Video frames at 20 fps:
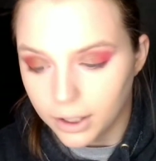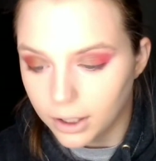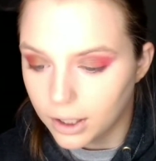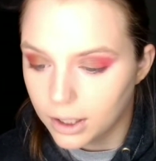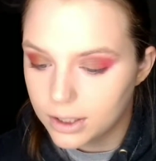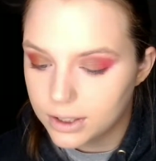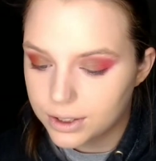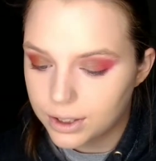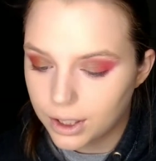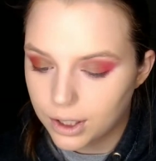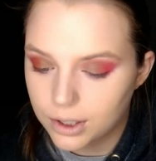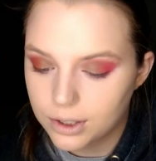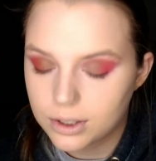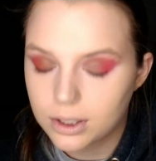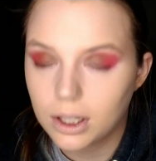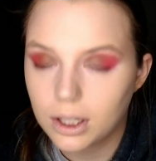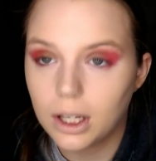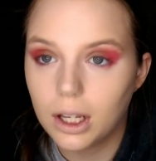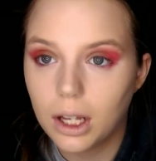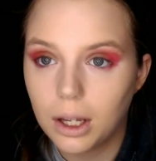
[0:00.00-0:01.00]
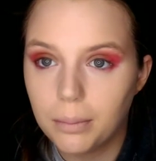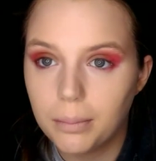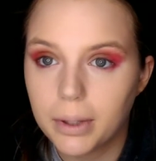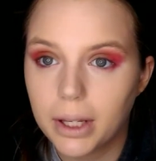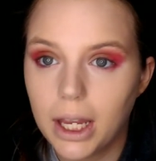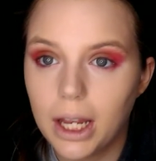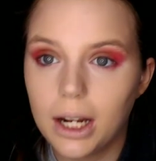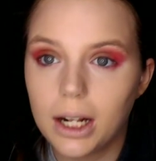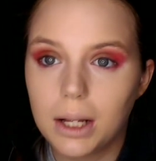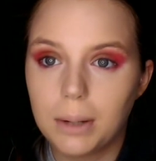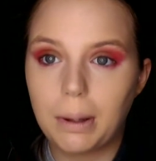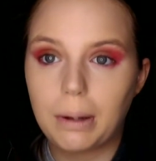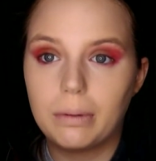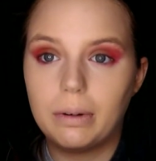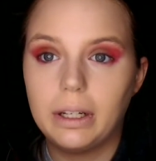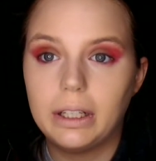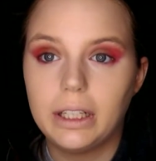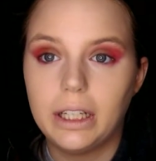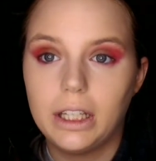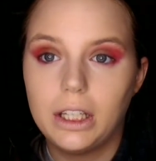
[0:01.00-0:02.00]
Because there's a mechanic on my
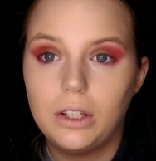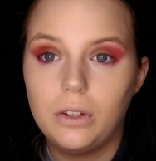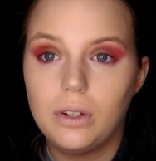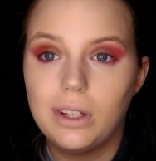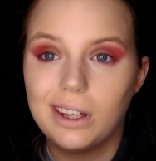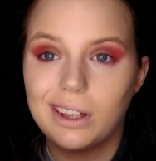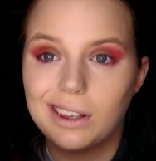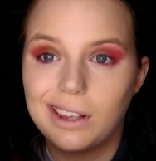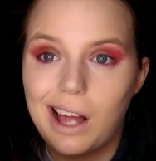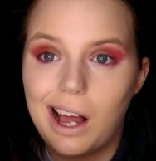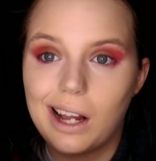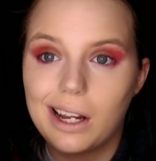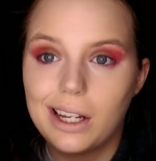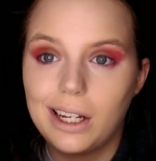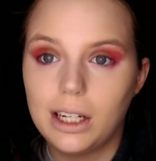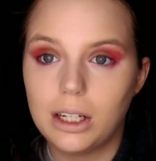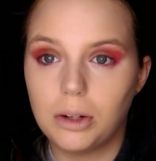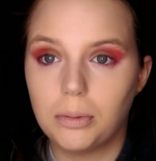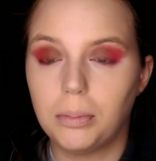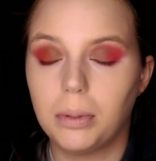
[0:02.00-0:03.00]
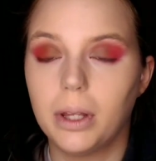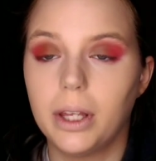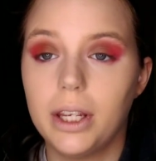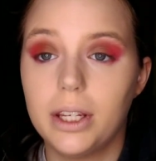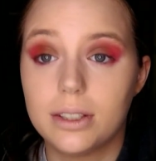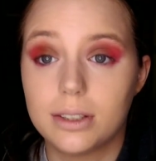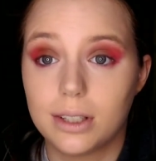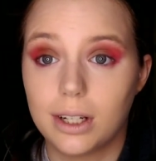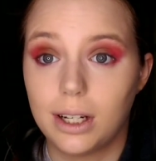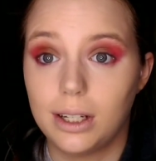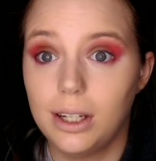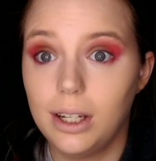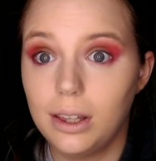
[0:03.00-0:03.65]
ring light that you can lock it into place, and I